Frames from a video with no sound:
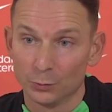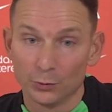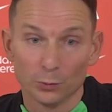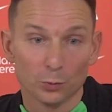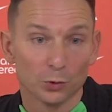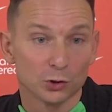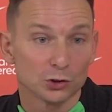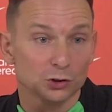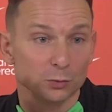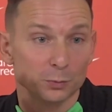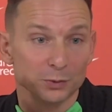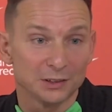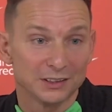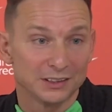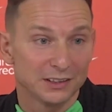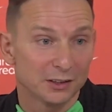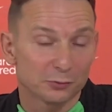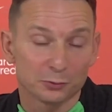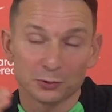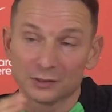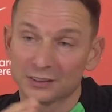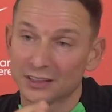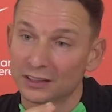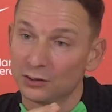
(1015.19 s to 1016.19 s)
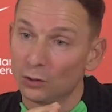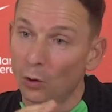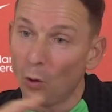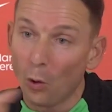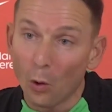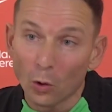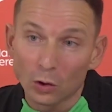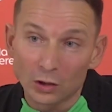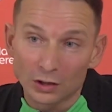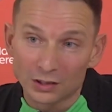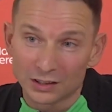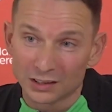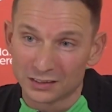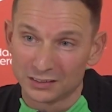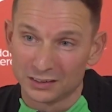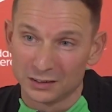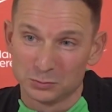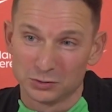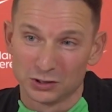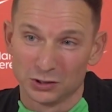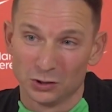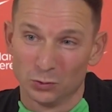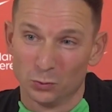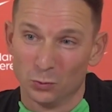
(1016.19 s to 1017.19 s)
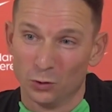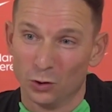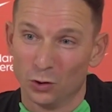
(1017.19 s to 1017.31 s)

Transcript: We want to be different than all other teams in the